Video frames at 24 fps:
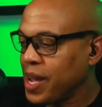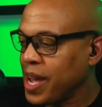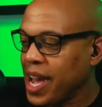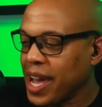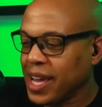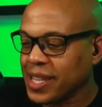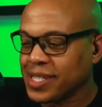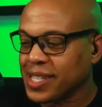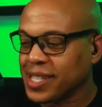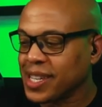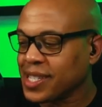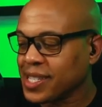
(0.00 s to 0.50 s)

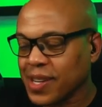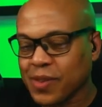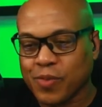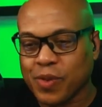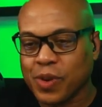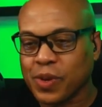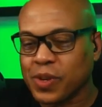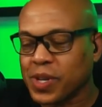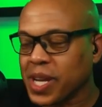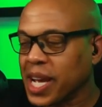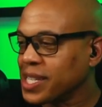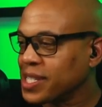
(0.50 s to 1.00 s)
and since it
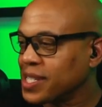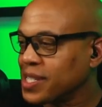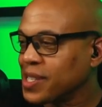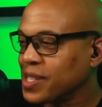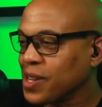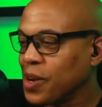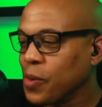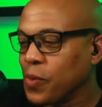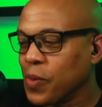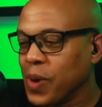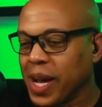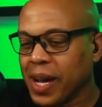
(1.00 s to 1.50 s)
rotates
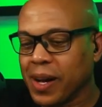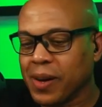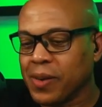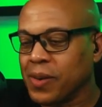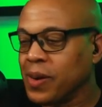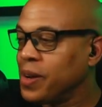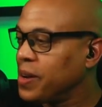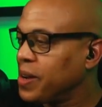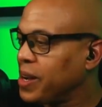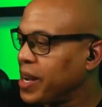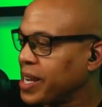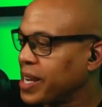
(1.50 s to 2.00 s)
so well,
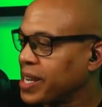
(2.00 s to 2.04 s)
I